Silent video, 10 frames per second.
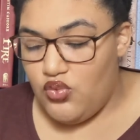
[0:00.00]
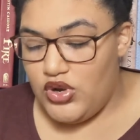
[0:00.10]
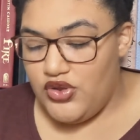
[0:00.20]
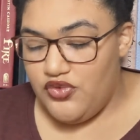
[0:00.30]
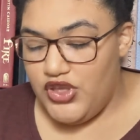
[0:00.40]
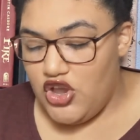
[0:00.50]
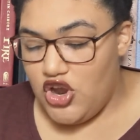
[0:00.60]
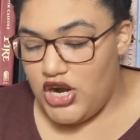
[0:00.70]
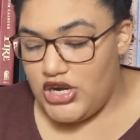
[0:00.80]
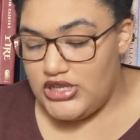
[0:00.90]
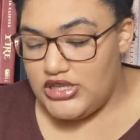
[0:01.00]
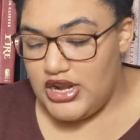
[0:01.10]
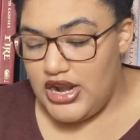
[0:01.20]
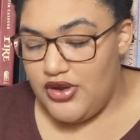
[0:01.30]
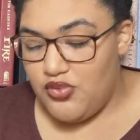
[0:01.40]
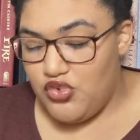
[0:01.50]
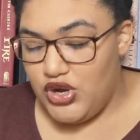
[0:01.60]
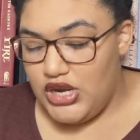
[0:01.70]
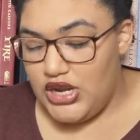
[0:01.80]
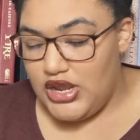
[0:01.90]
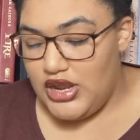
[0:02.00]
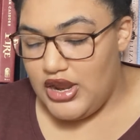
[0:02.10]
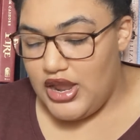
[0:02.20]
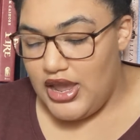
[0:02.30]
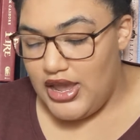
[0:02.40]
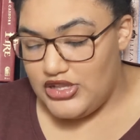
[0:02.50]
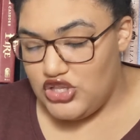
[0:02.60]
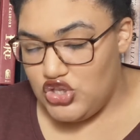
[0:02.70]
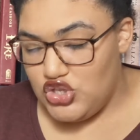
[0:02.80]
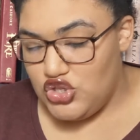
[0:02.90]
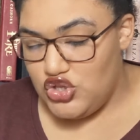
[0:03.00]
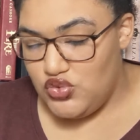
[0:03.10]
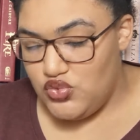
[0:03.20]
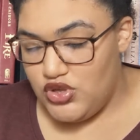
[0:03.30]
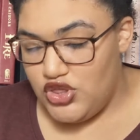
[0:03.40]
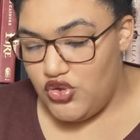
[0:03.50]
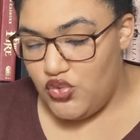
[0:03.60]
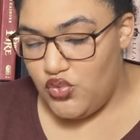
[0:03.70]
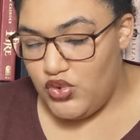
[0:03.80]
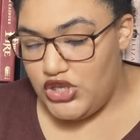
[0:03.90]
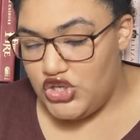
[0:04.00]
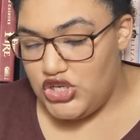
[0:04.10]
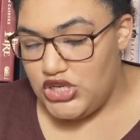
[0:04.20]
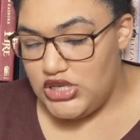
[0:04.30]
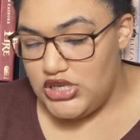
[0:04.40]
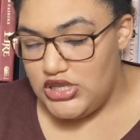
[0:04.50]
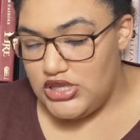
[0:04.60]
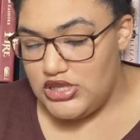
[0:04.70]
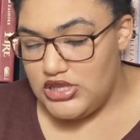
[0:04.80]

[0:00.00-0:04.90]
one of the arcs that I am reading has to do with witches,